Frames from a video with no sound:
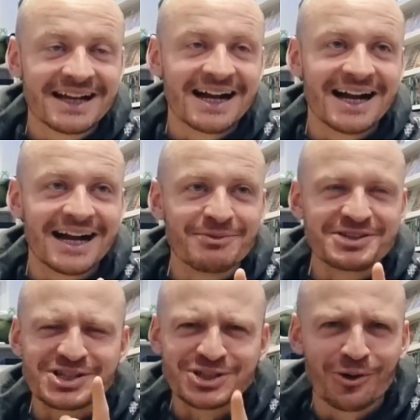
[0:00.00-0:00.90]
Um,
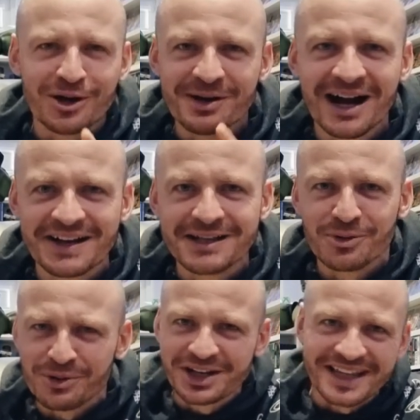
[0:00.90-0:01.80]
there's a story behind it,
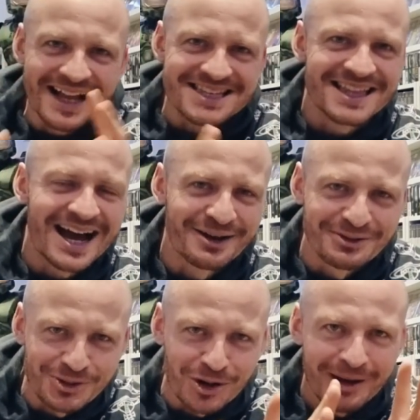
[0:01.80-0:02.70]
but we're going to get to that and I'll
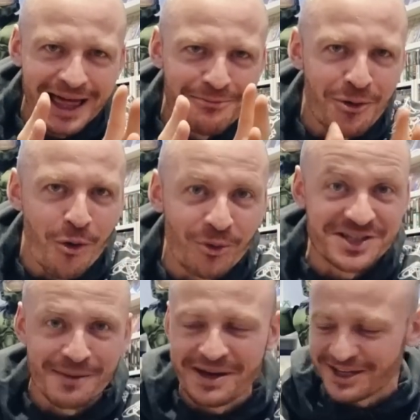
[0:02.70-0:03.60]
talk about it more
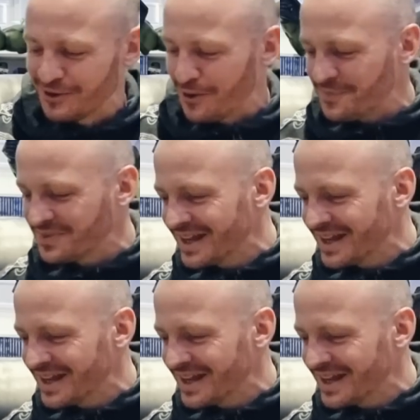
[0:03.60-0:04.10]
once I pick it up.